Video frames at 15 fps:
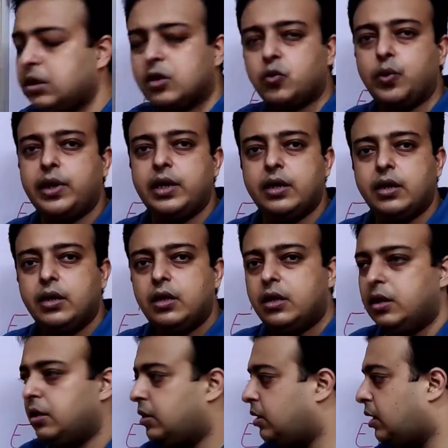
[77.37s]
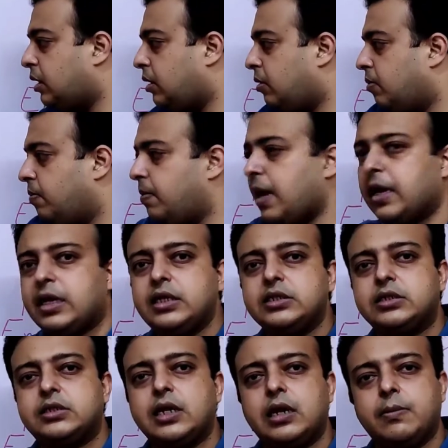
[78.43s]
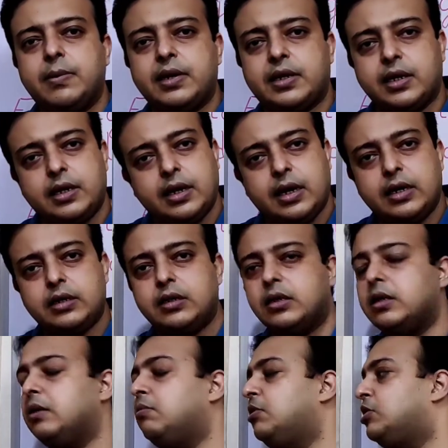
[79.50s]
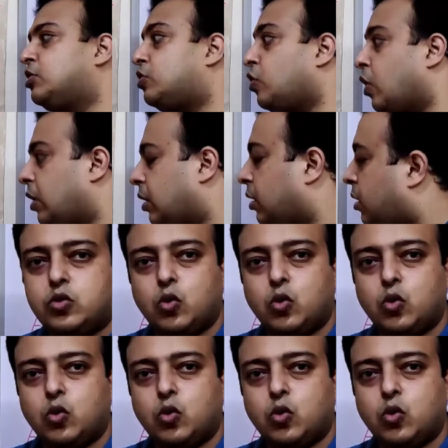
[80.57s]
the queen, then black is stalemated and the game is drawn.